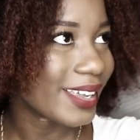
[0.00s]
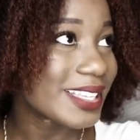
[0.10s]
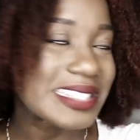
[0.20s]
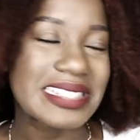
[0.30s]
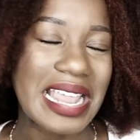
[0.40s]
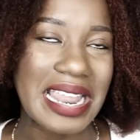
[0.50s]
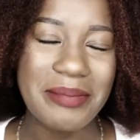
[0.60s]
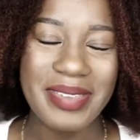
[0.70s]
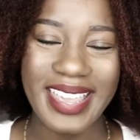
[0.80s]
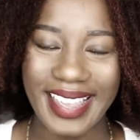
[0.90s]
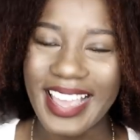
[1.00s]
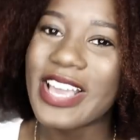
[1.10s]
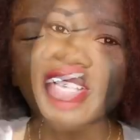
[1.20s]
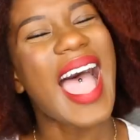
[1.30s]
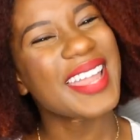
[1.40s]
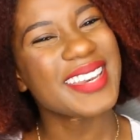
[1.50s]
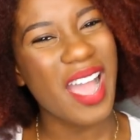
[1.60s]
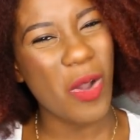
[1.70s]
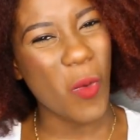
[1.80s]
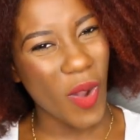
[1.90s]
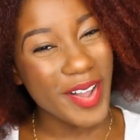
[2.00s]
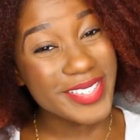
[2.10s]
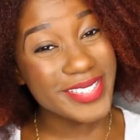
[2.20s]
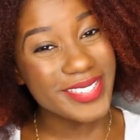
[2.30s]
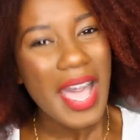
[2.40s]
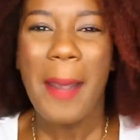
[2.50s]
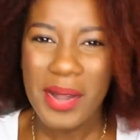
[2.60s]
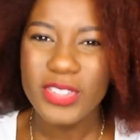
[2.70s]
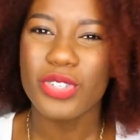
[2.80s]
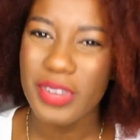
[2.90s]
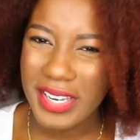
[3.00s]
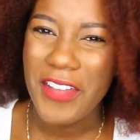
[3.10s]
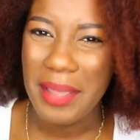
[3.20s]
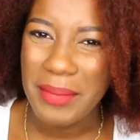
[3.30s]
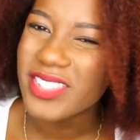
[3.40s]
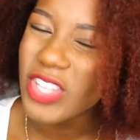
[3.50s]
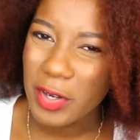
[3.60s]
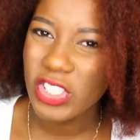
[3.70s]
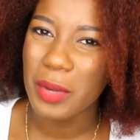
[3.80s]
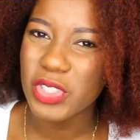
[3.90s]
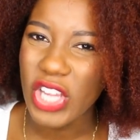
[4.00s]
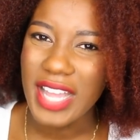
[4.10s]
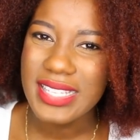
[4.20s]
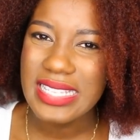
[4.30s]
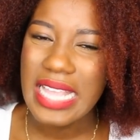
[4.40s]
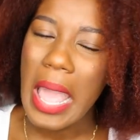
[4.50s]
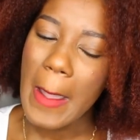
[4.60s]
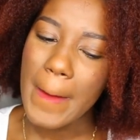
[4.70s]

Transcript: Silly me. And I was about to redefine my search options,